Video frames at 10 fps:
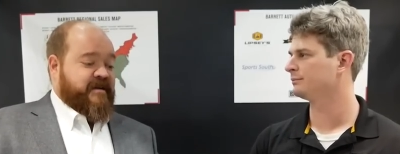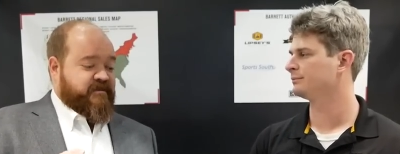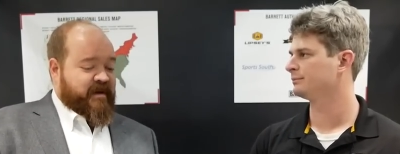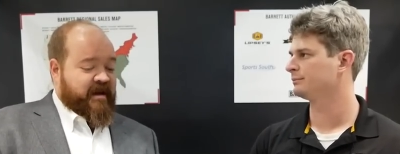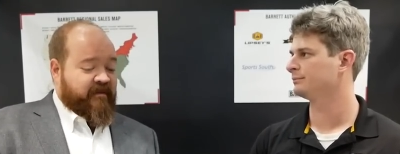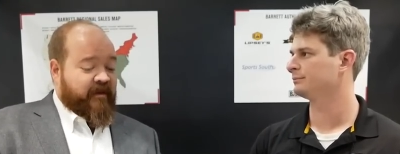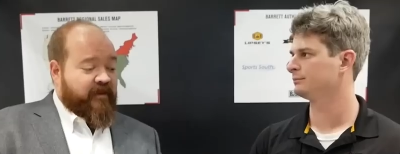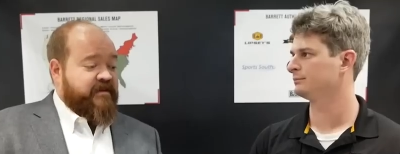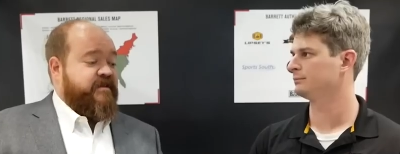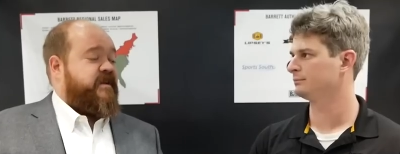Speaker 1: has been that
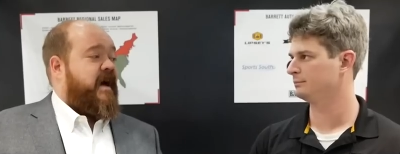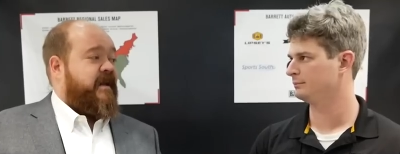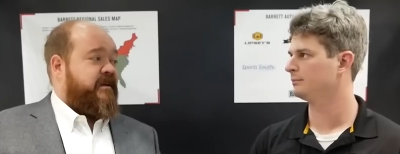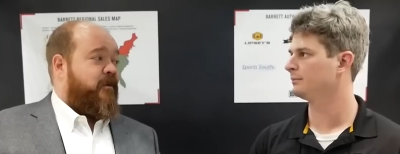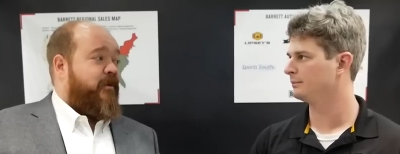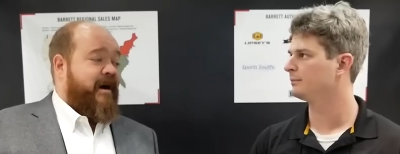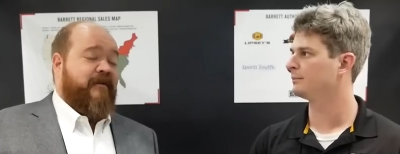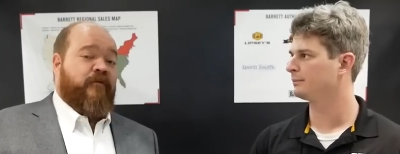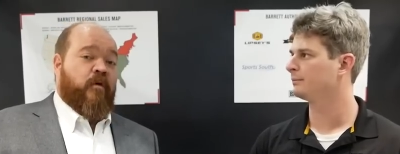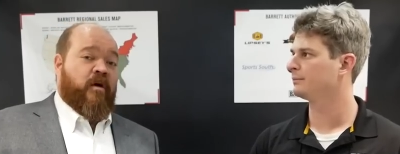this is an ideal
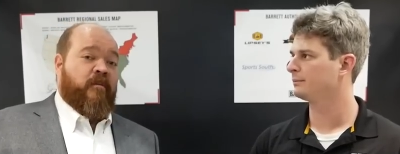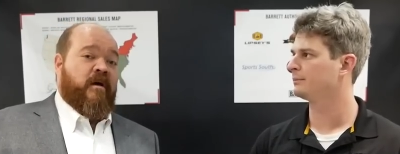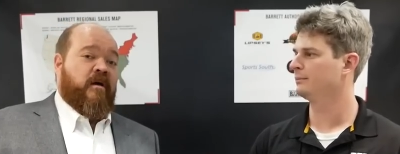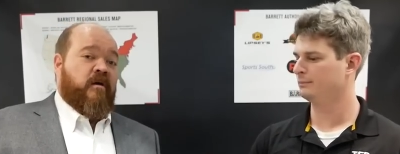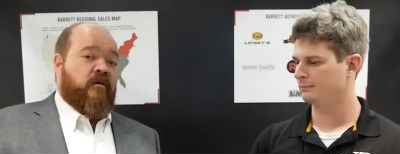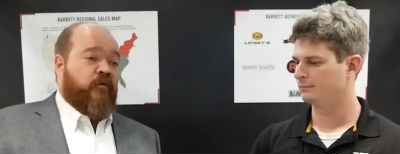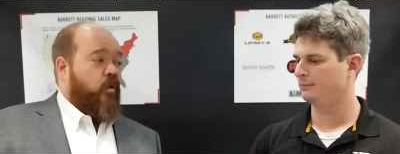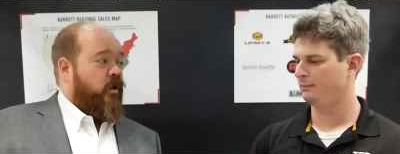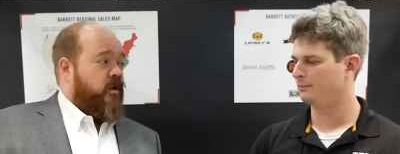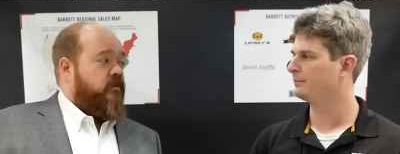platform
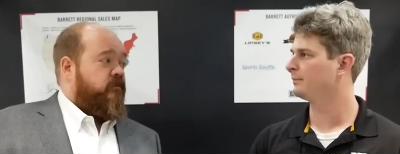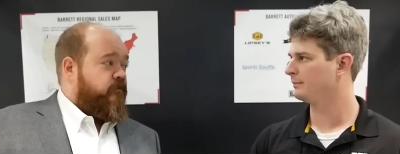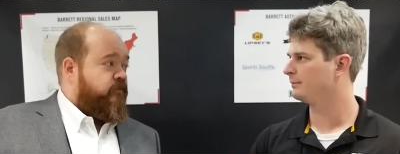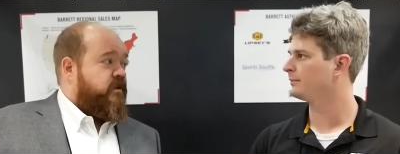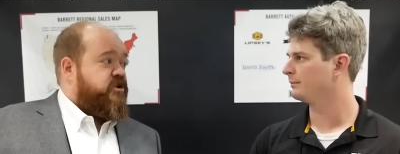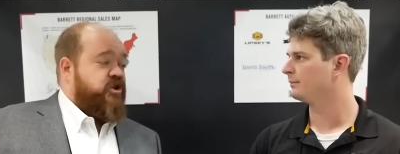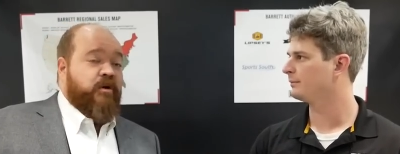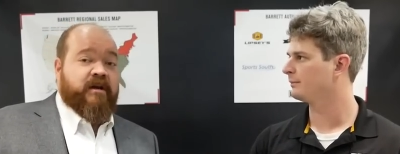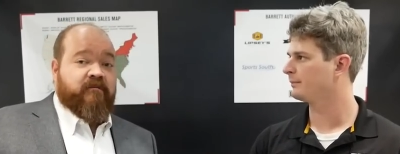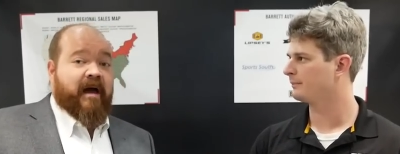for
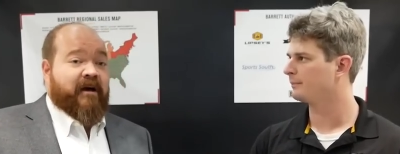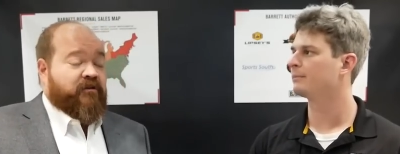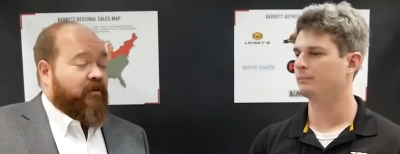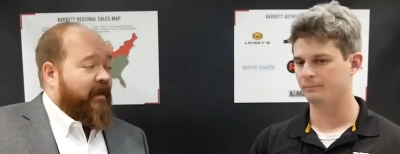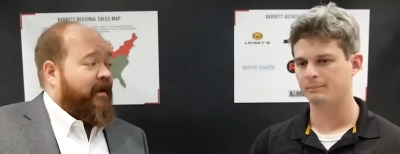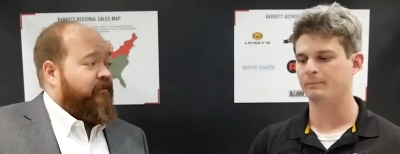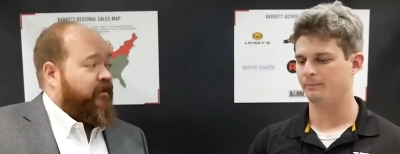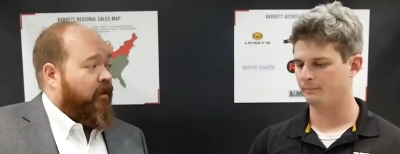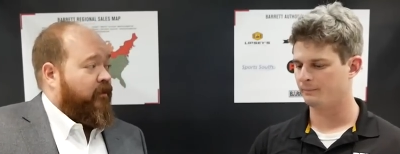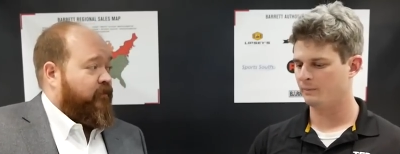shooting out to 1,000
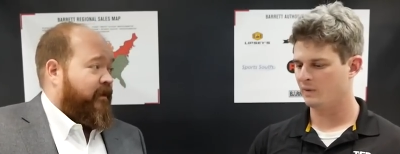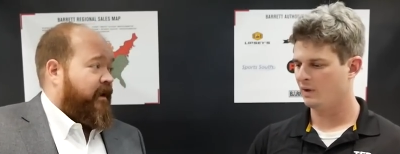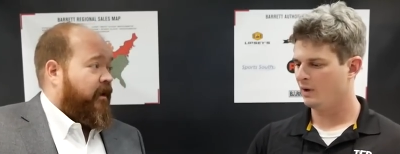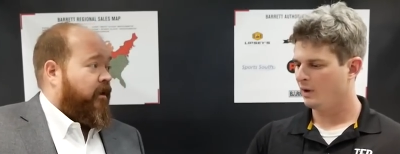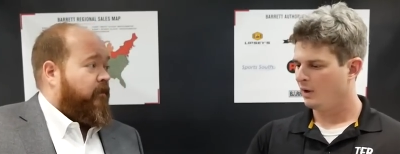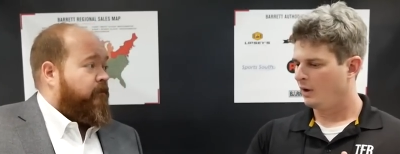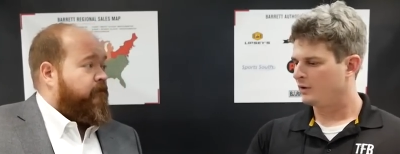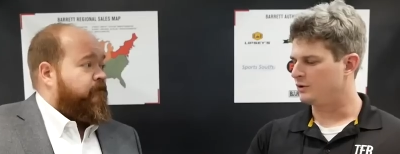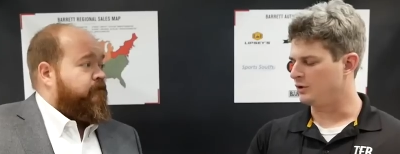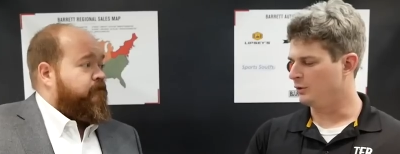yards with an AR.
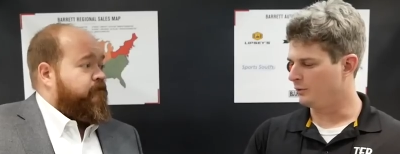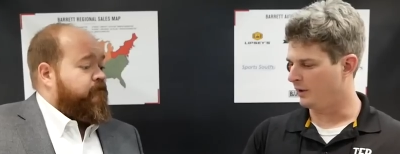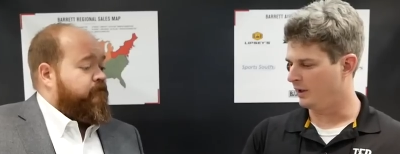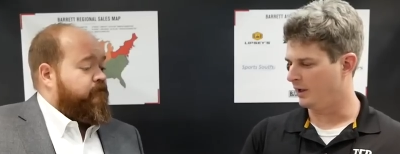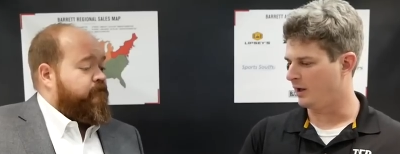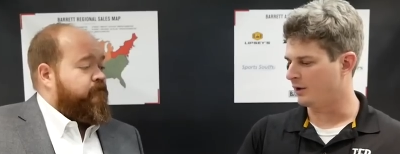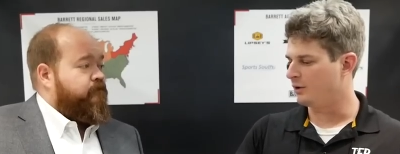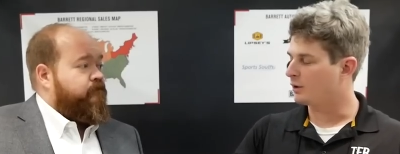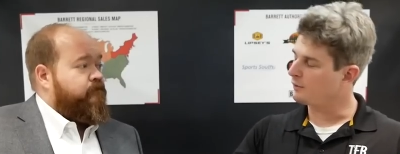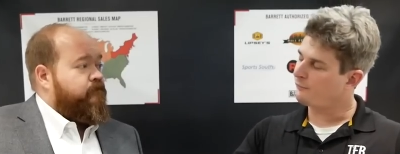
Speaker 2: Do you, are you
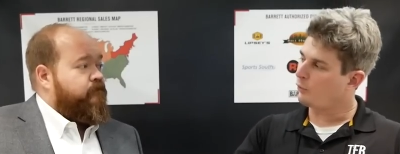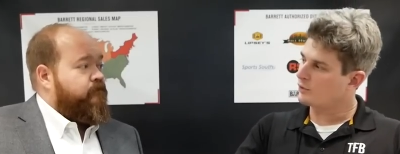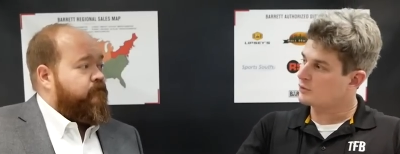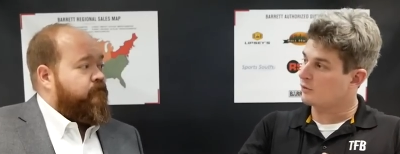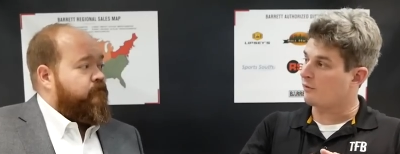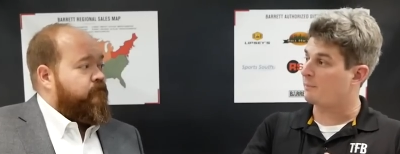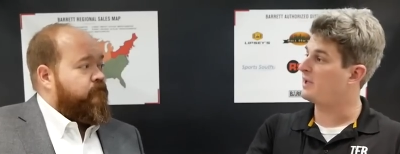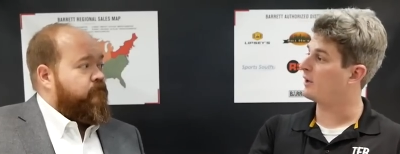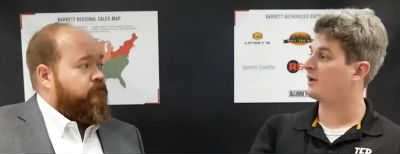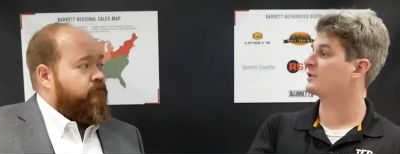looking for sort of a
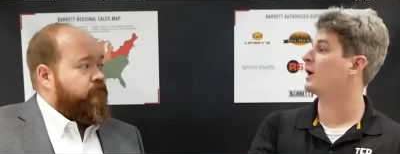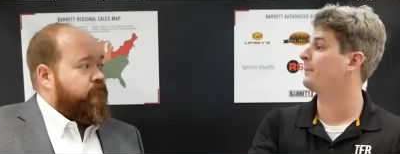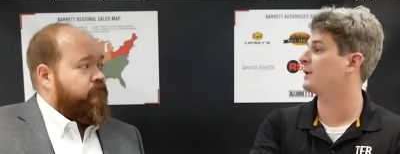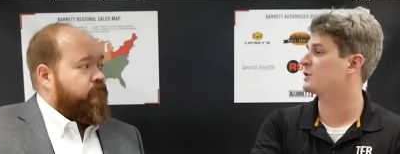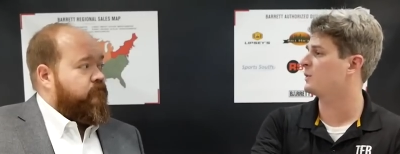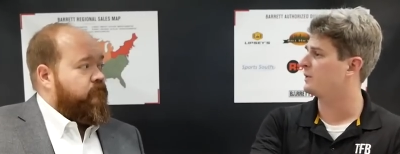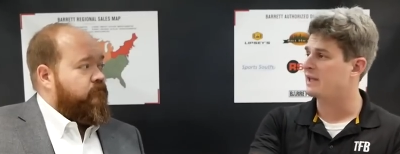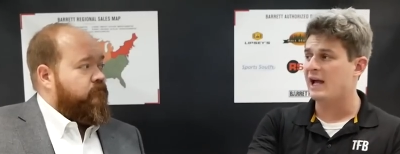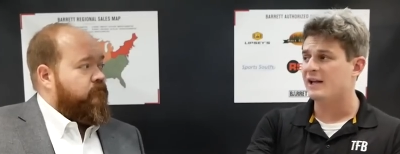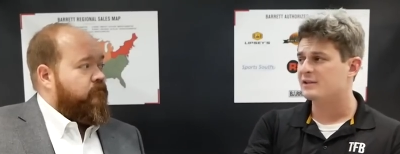PRS competition with
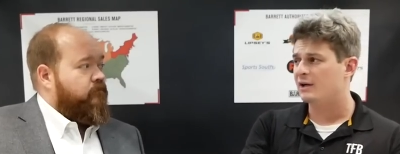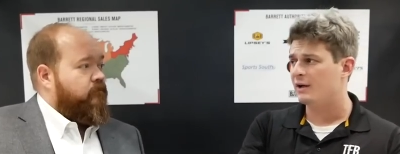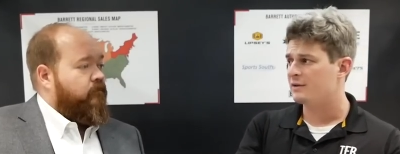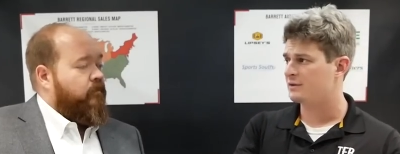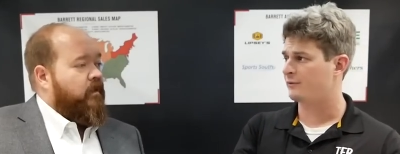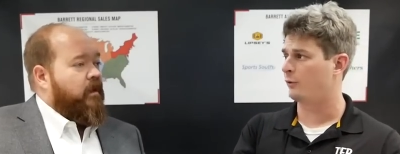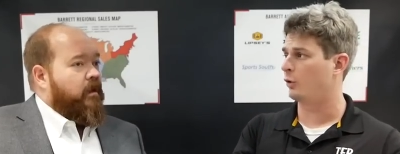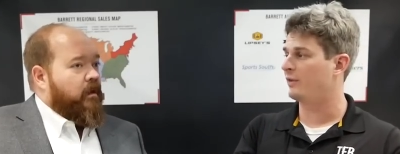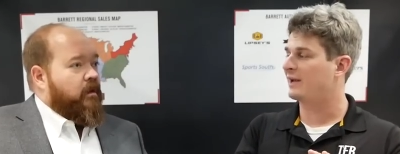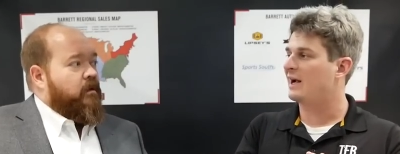gas guns for
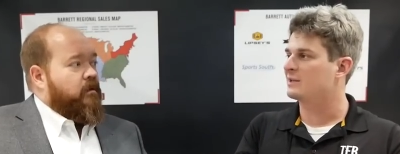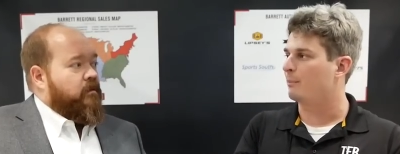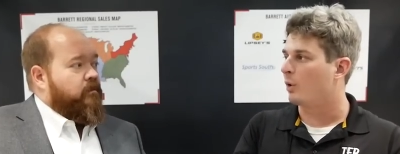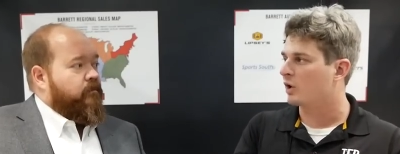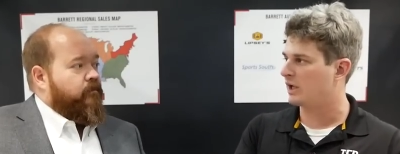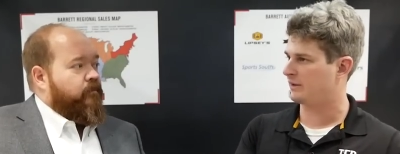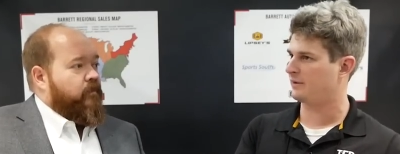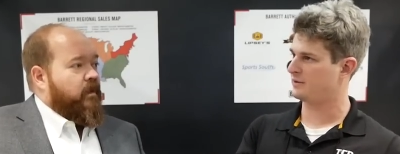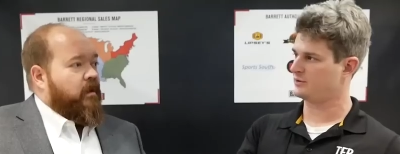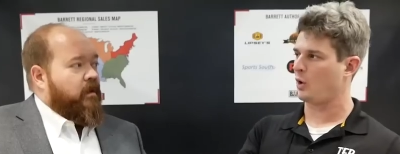the kinds of market that
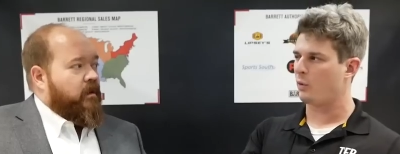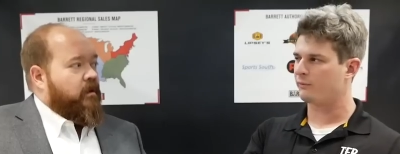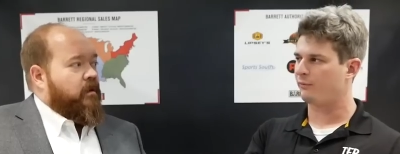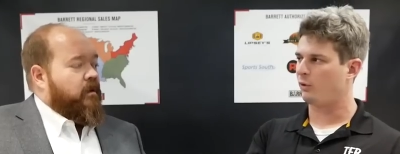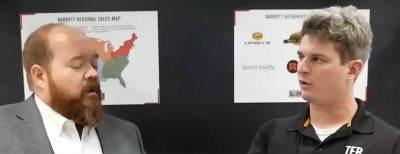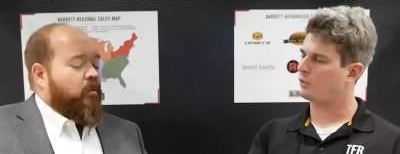this is going for?